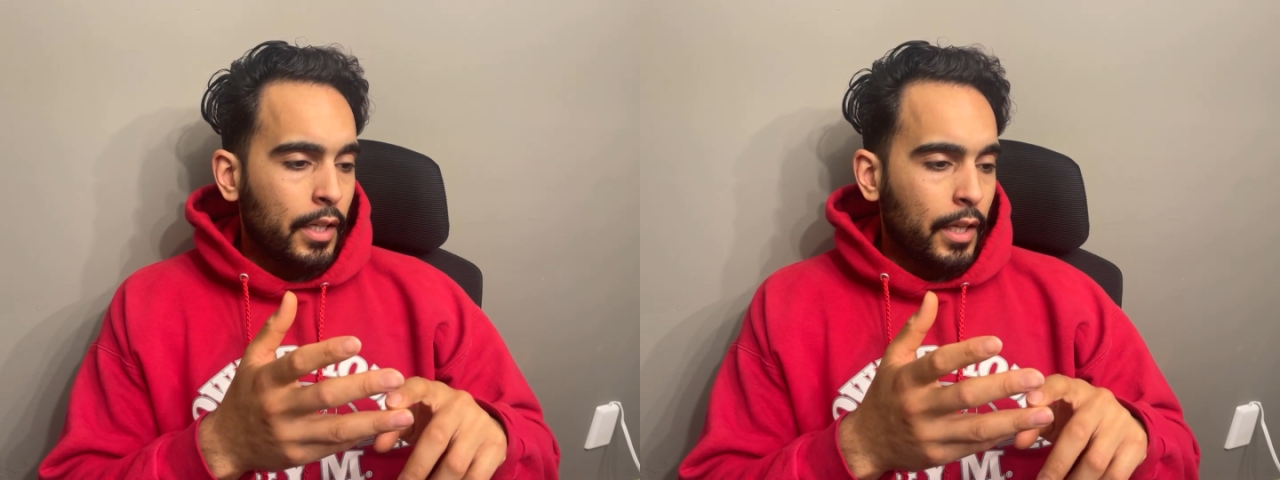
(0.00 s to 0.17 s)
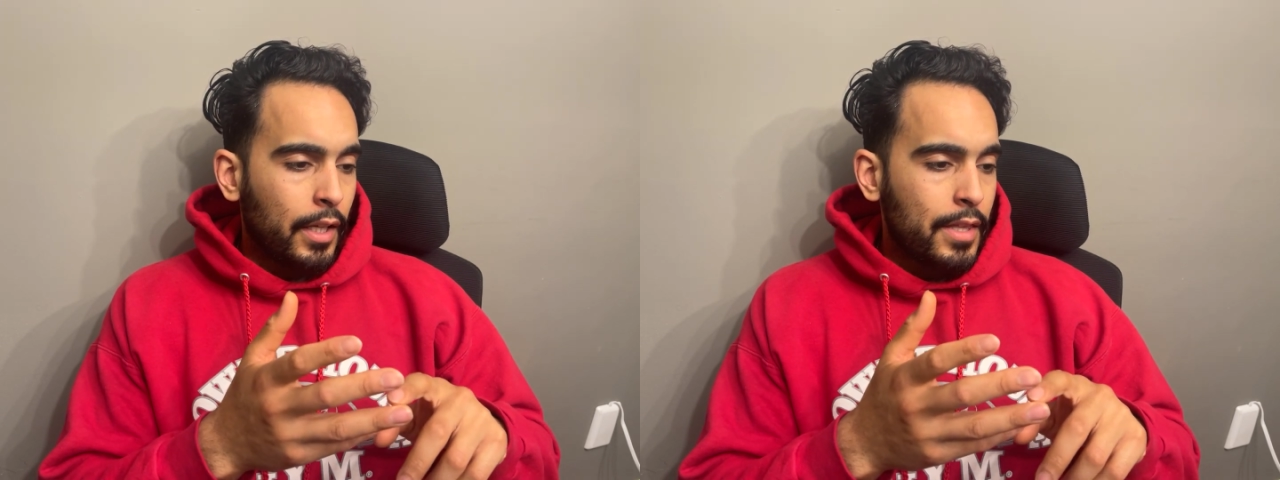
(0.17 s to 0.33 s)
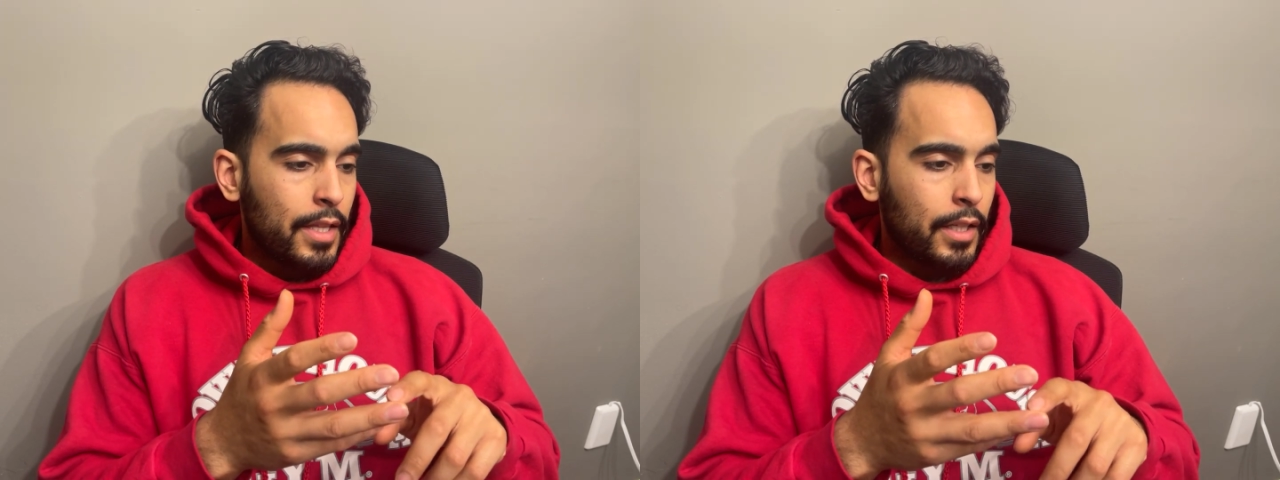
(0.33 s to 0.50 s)

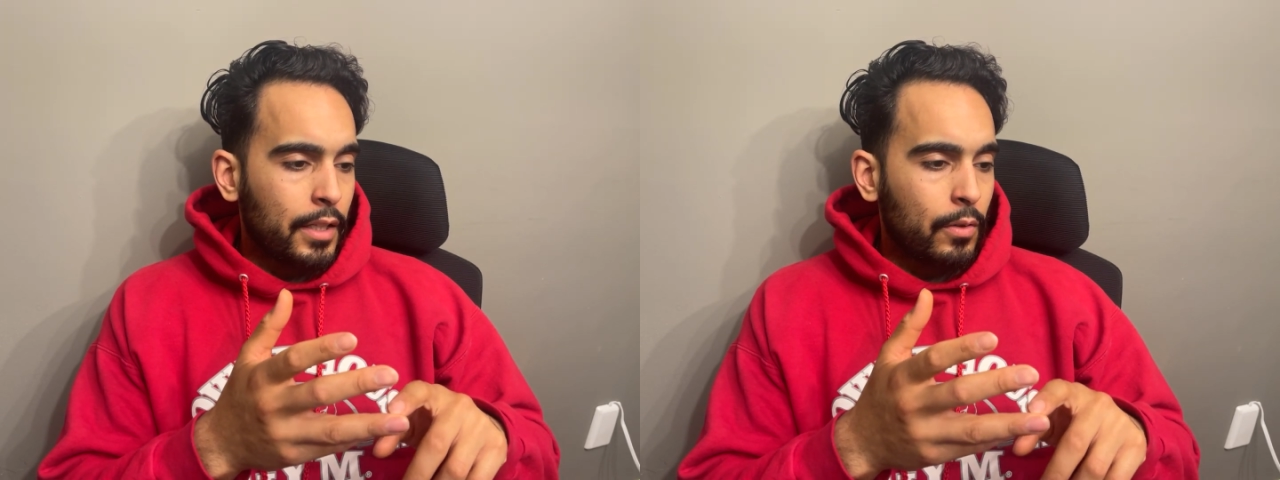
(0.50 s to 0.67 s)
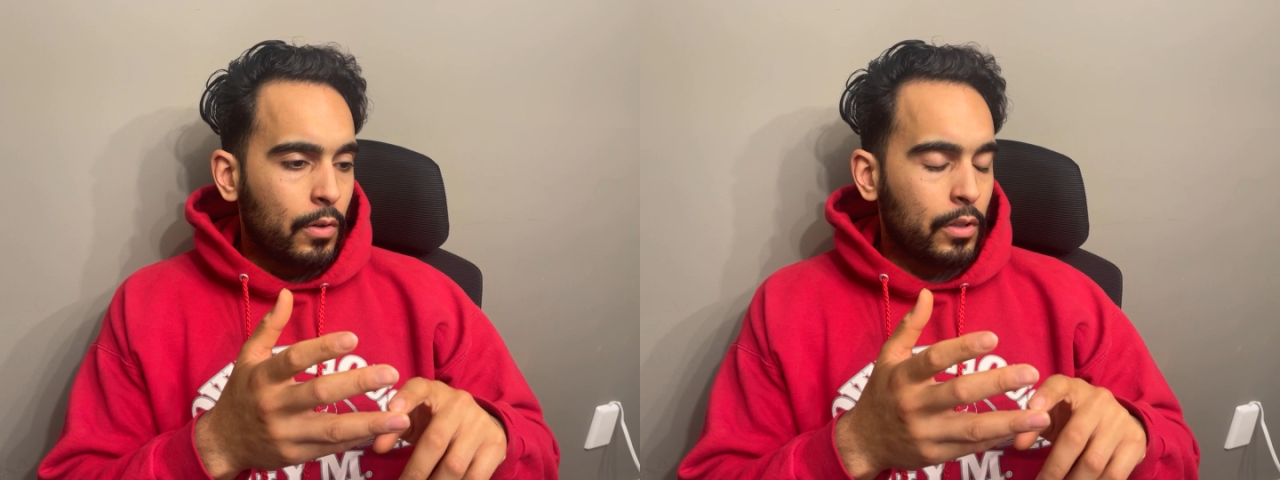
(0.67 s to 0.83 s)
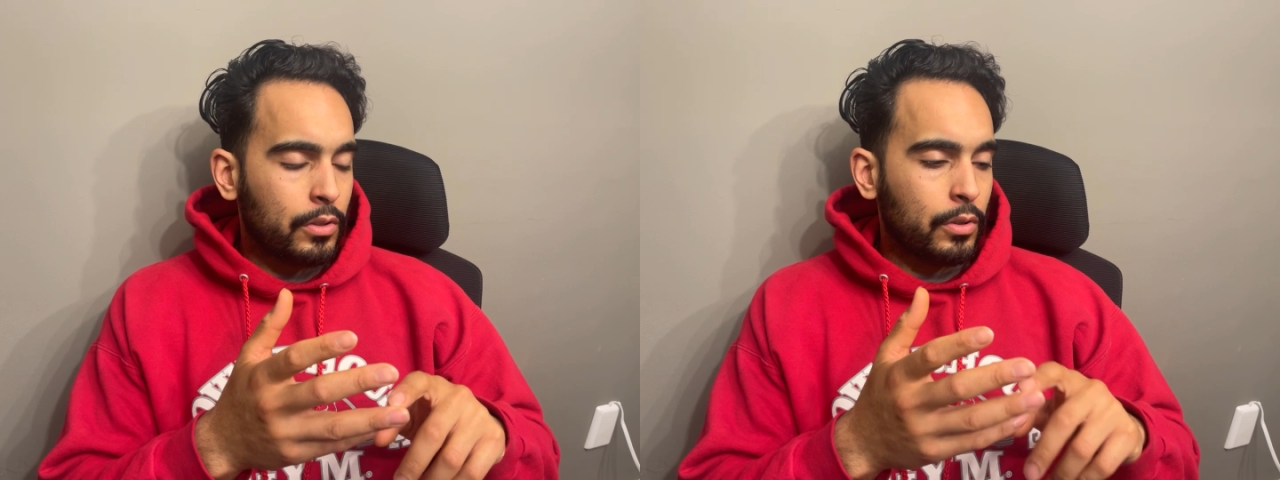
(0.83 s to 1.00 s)
And then
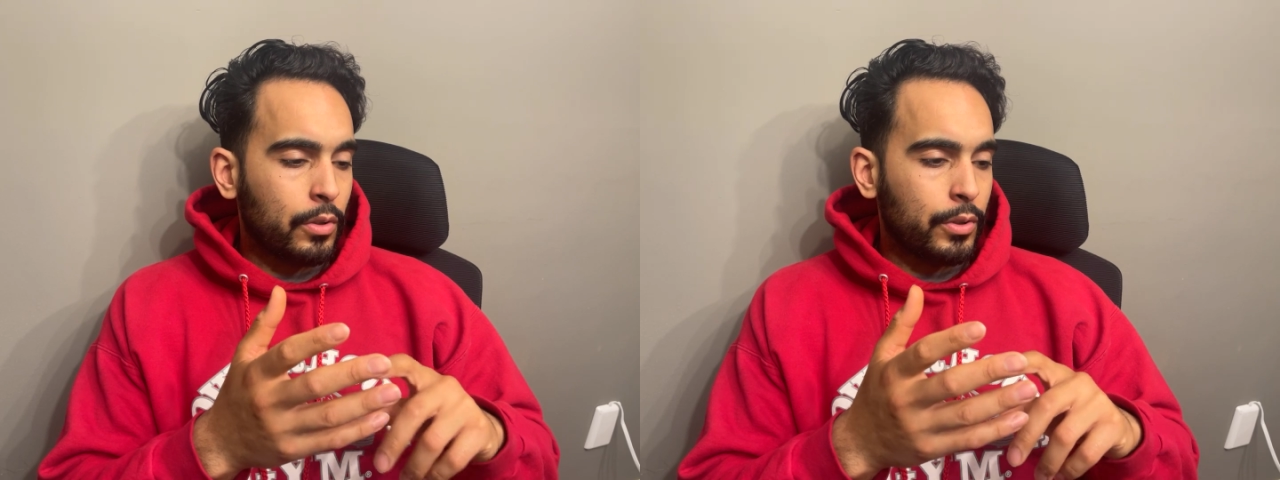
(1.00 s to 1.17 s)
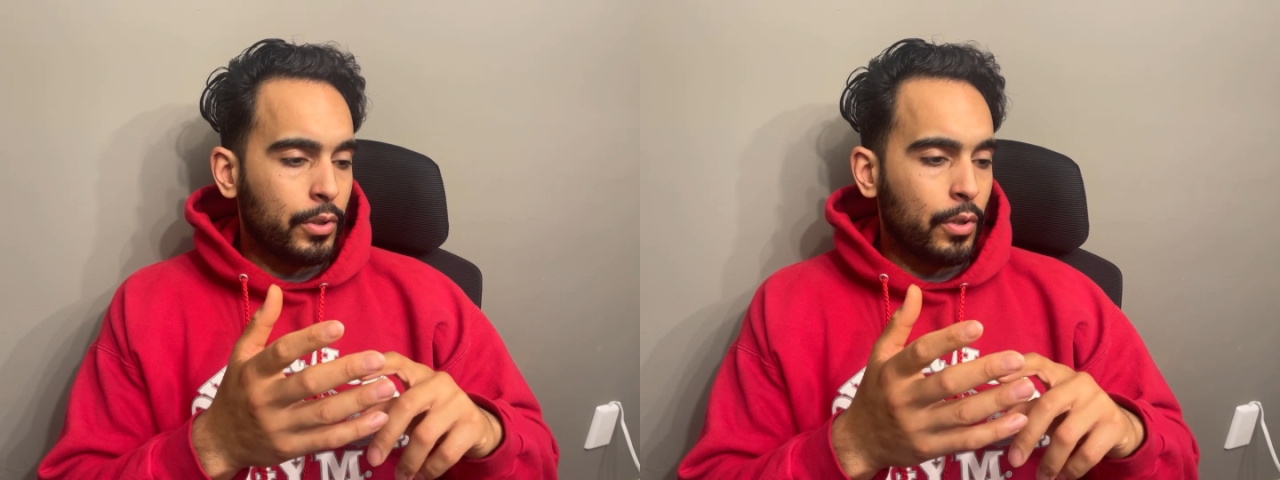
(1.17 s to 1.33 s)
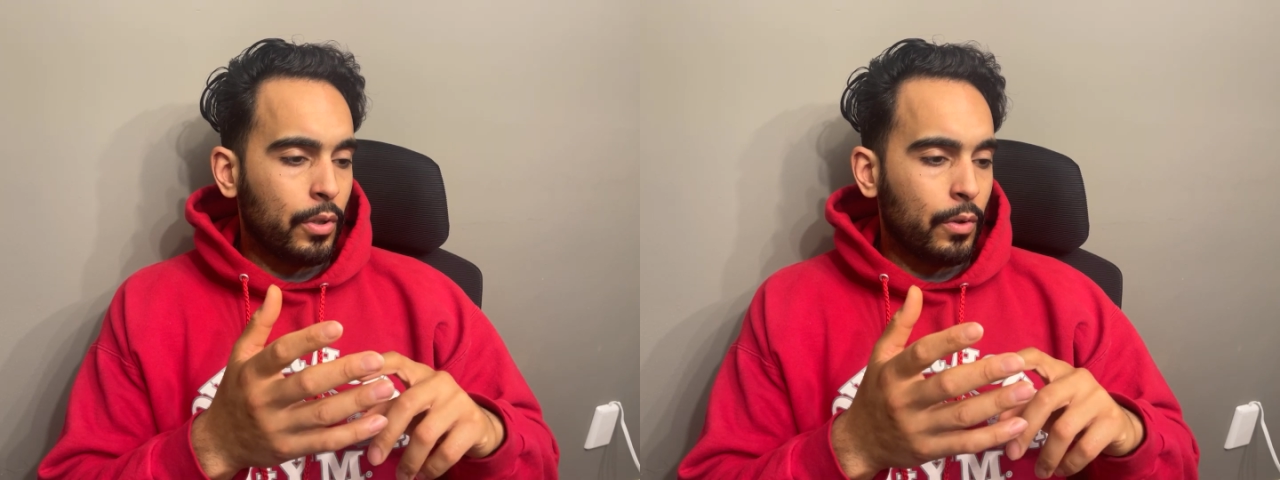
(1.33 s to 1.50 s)
also
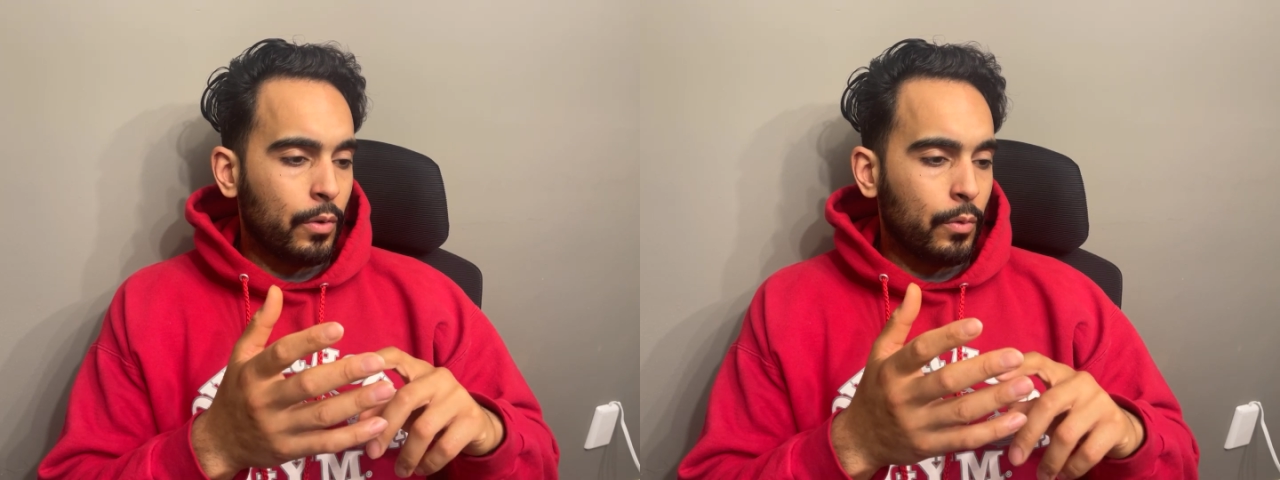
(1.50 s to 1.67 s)
your